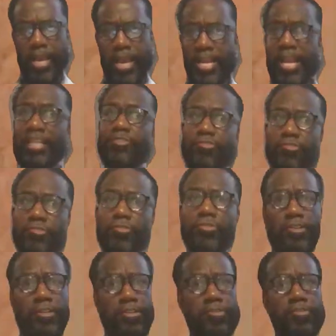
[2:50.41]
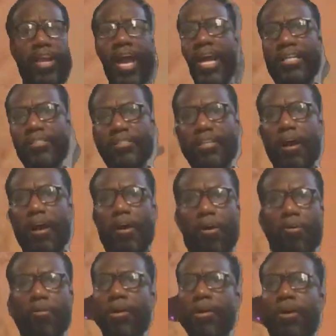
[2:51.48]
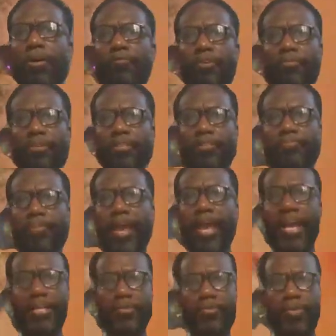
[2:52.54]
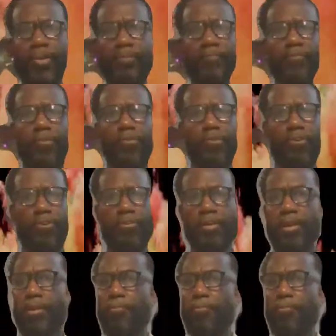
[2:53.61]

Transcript: And that's crucial, as you guys saw from this past week 4,